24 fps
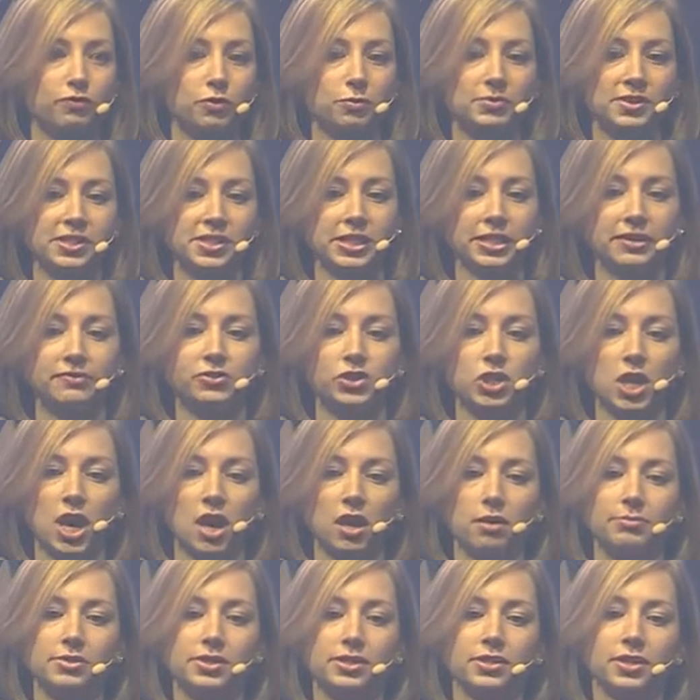from Steve
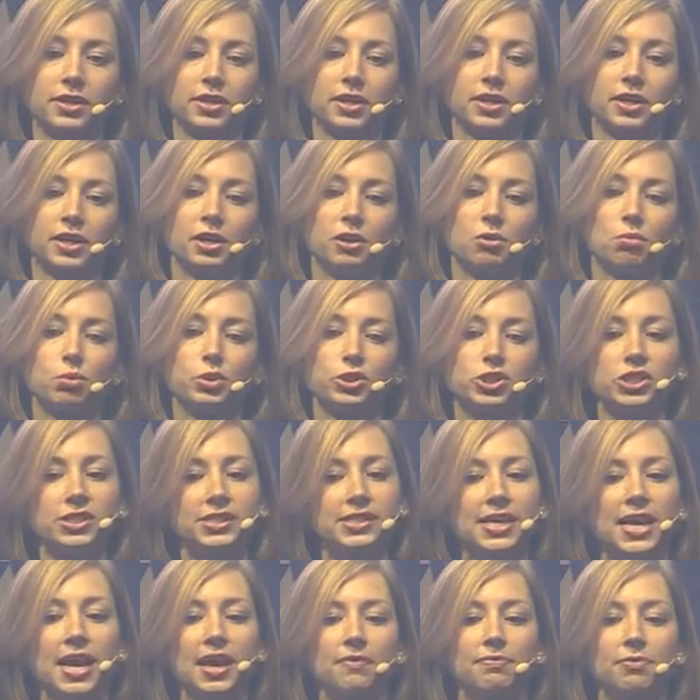Jobs, which is
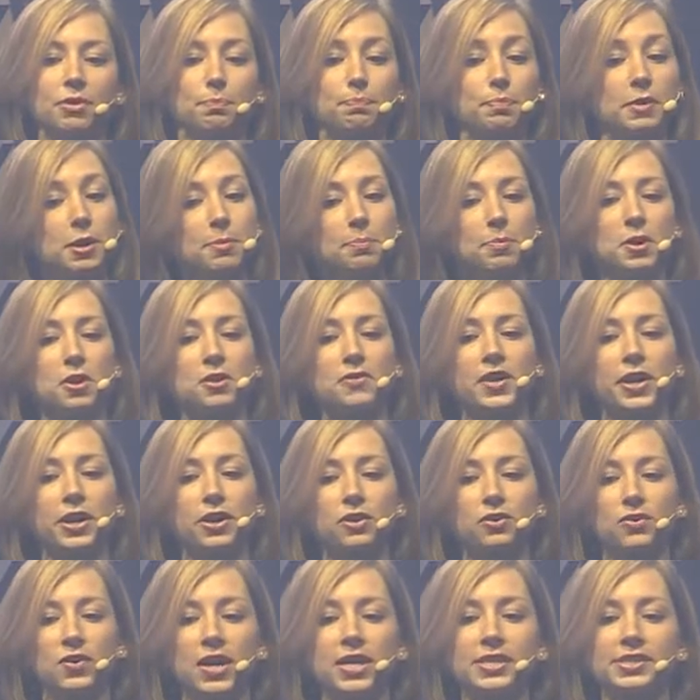that the people that are
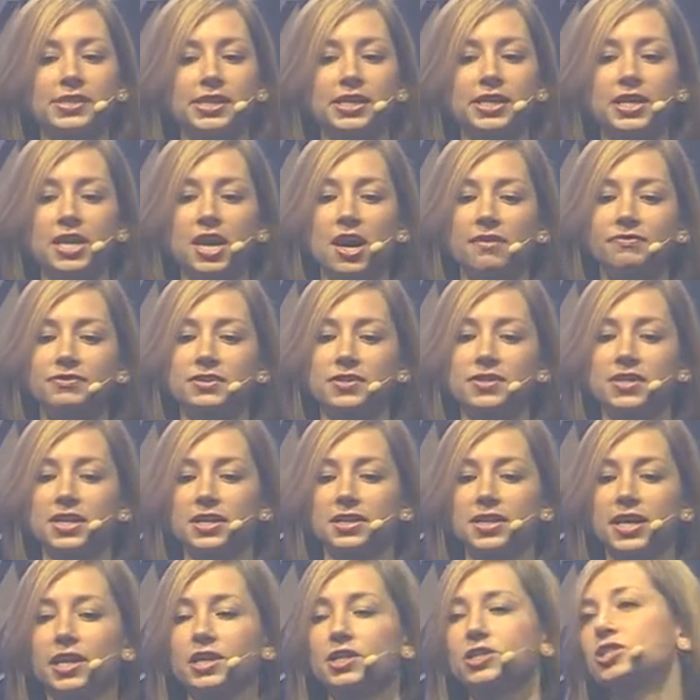crazy enough to think
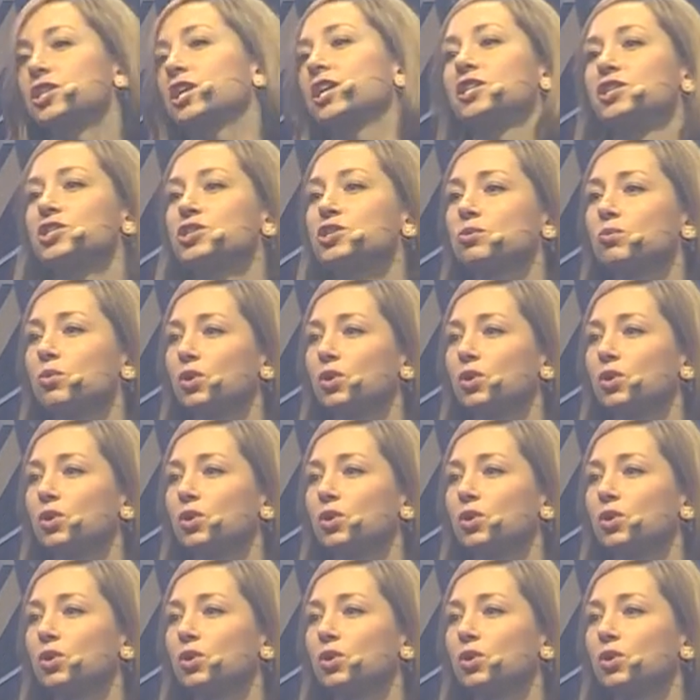they can change the